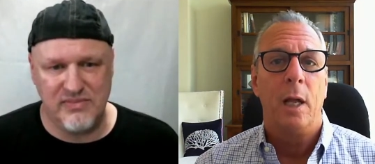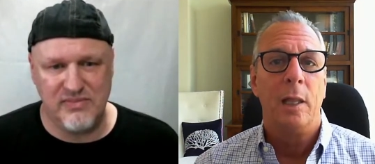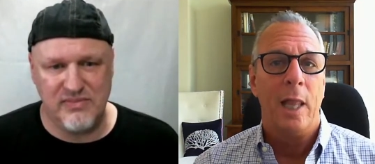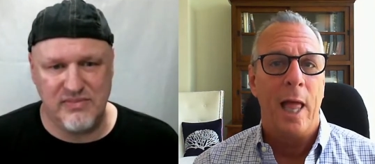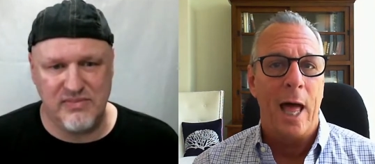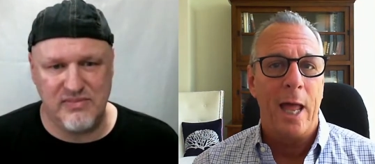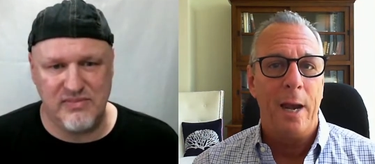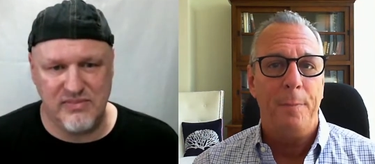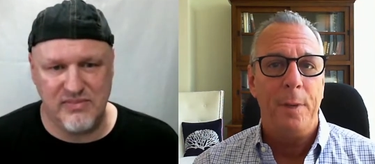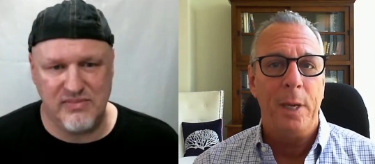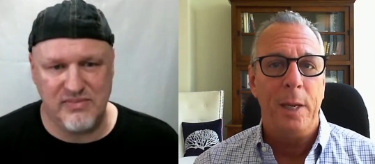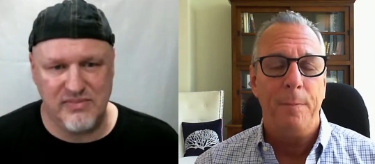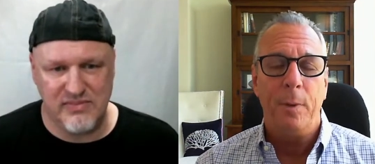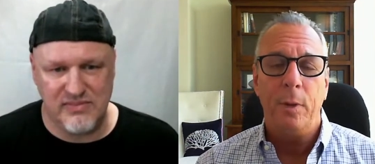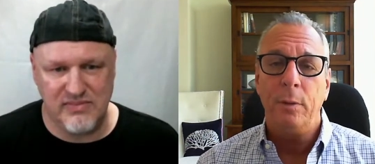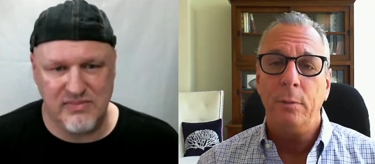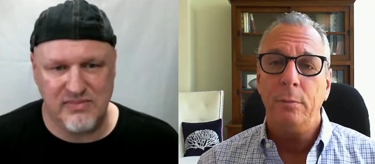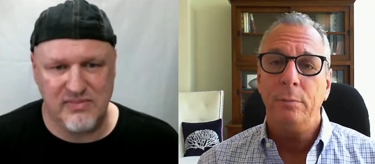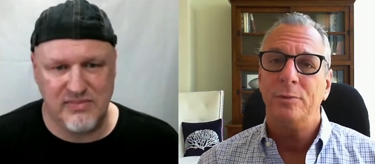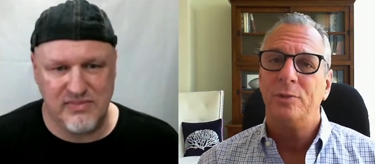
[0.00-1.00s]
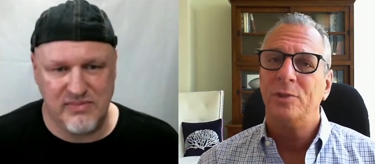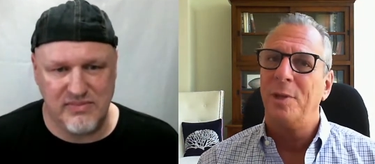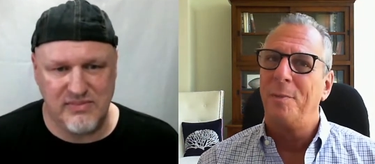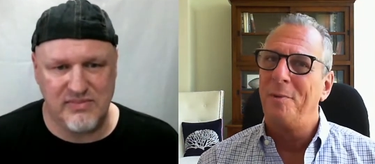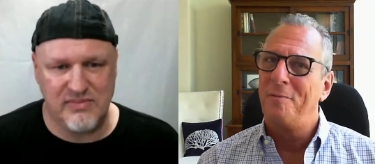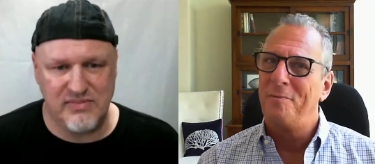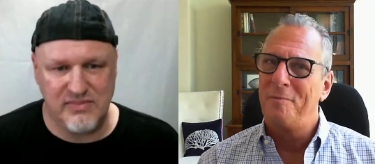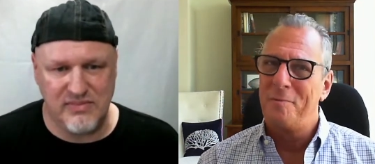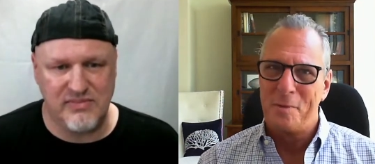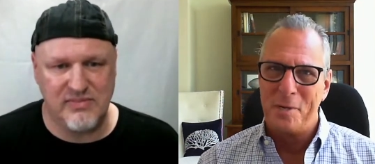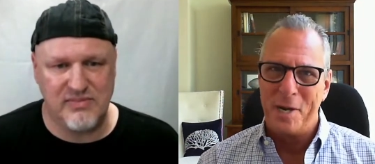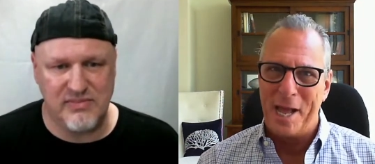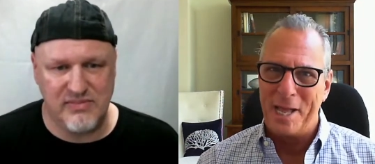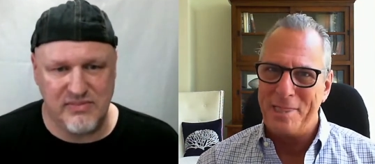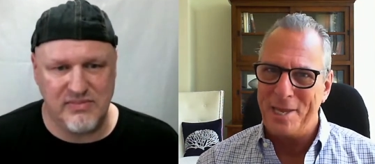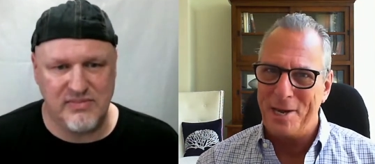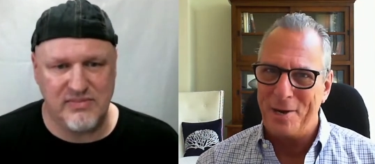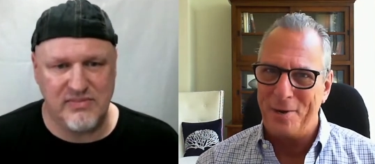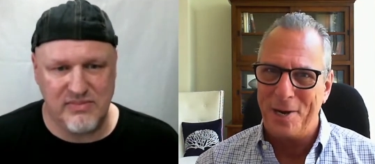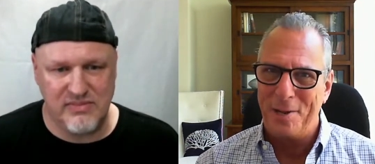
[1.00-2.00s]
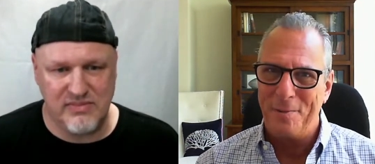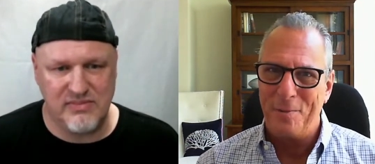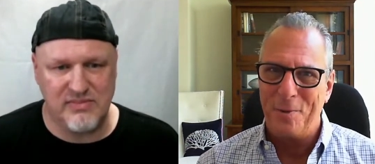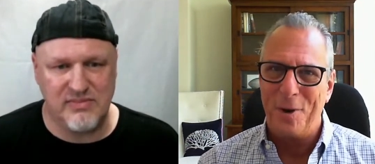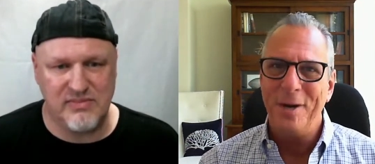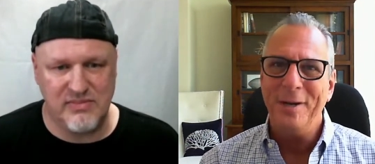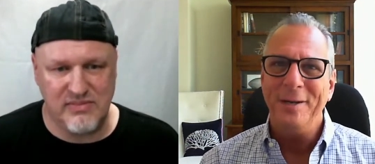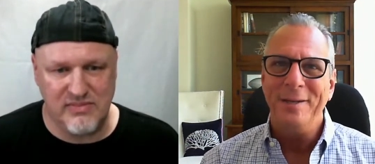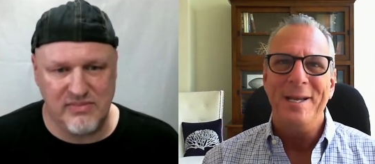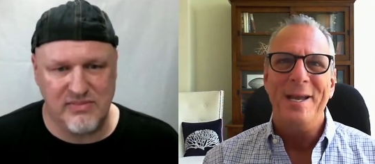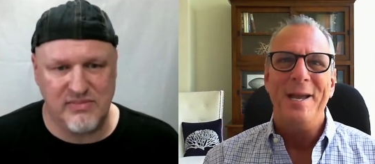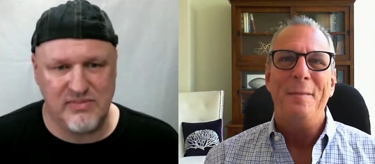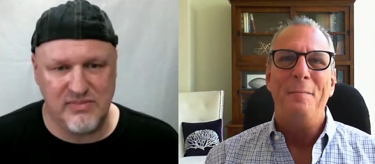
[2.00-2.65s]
Speaker 1: a lot of people, some of them are not there anymore,